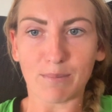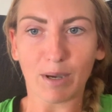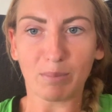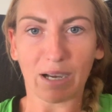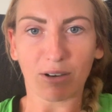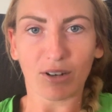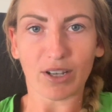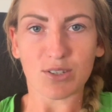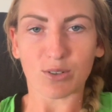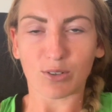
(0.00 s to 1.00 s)
about
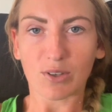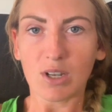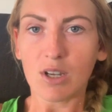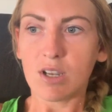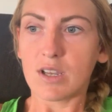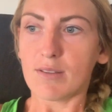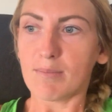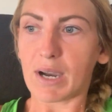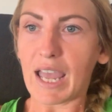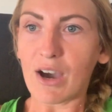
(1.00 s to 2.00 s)
like sort of
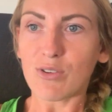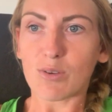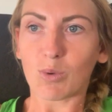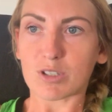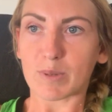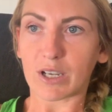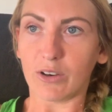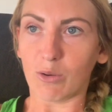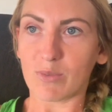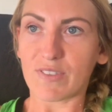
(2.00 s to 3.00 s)
my health and what's been
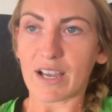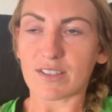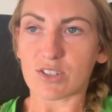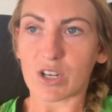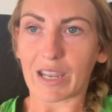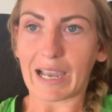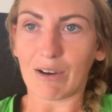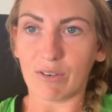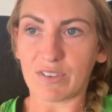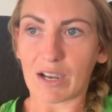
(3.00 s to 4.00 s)
going on with that. So check it
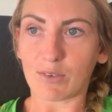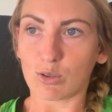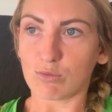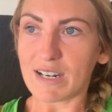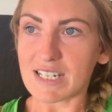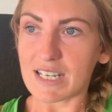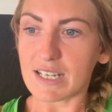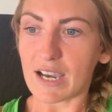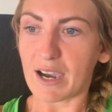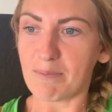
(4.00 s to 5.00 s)
out if you haven't
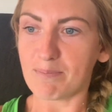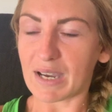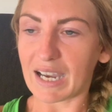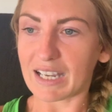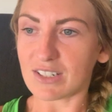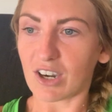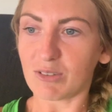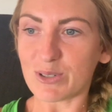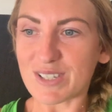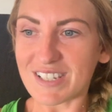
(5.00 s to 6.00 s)
already. And I
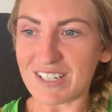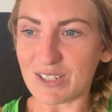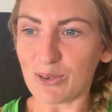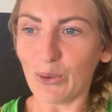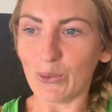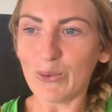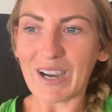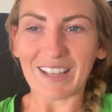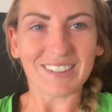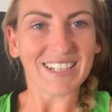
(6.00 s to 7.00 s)
will see you all
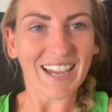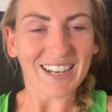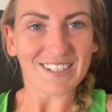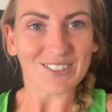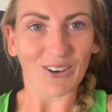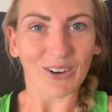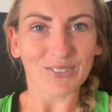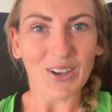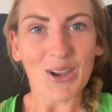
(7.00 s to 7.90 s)
at the end of